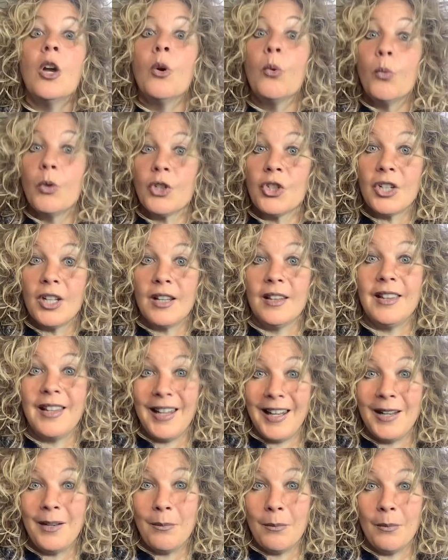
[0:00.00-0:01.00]
which can
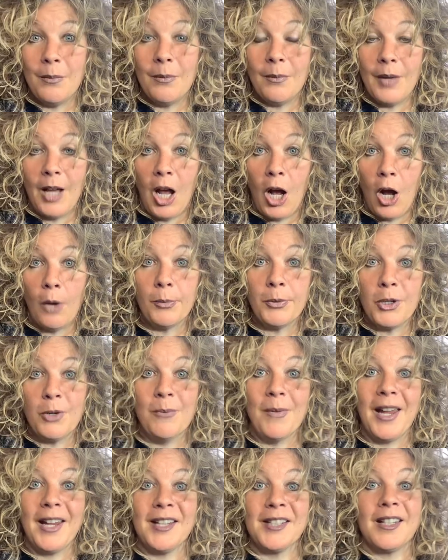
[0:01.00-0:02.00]
then help you
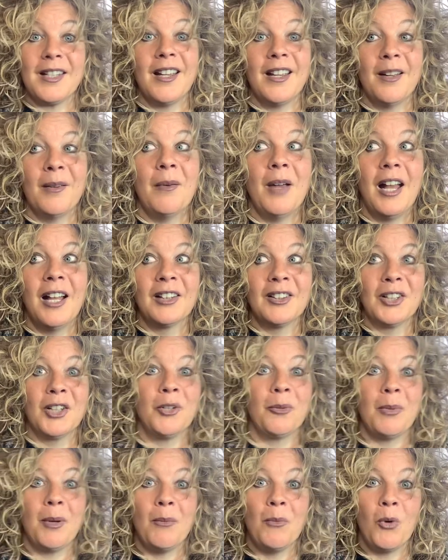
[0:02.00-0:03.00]
make a
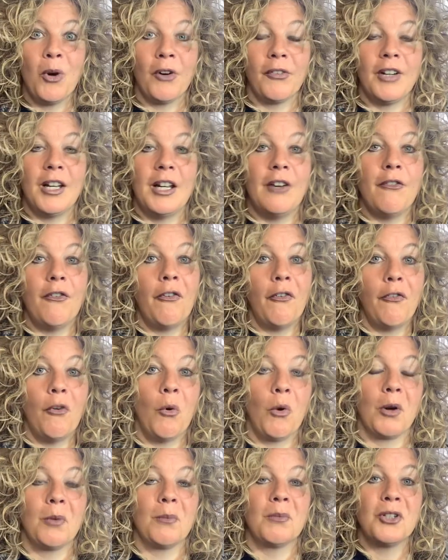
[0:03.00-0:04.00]
little bit more of an
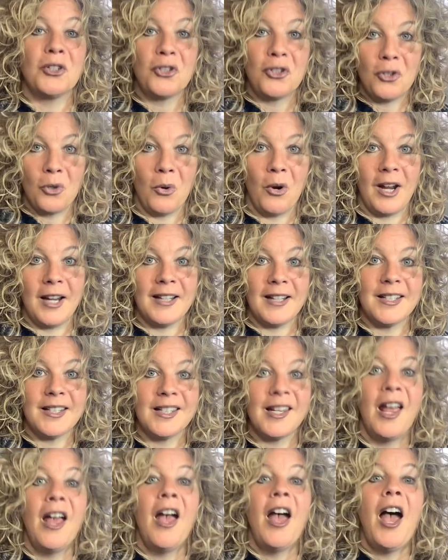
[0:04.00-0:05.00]
informed
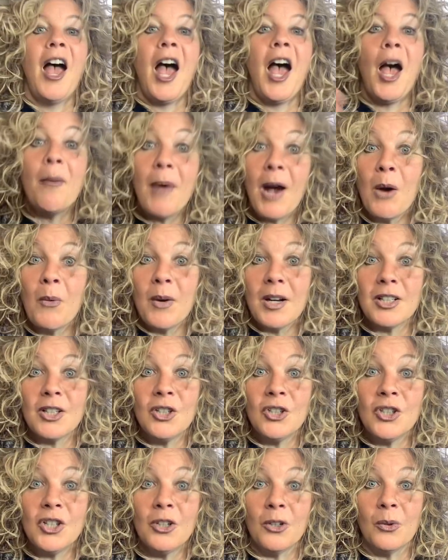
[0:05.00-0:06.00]
choice about what to
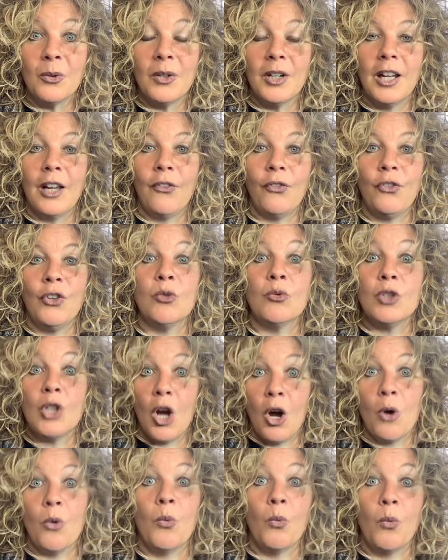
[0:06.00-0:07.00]
do if you
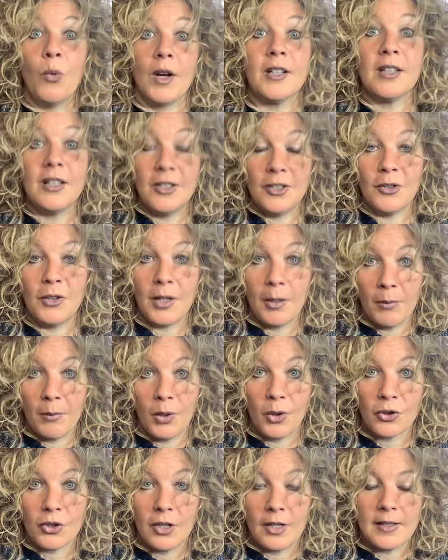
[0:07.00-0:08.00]
don't want to do
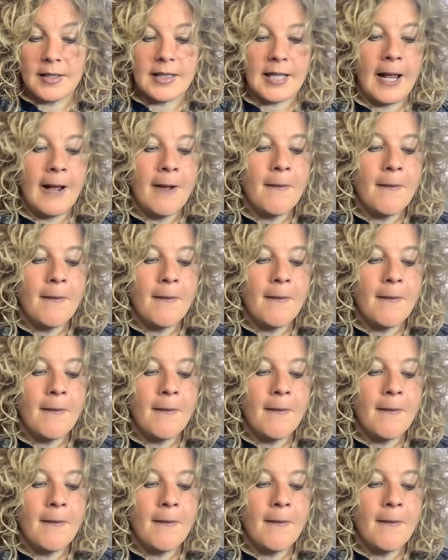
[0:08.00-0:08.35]
compulsions.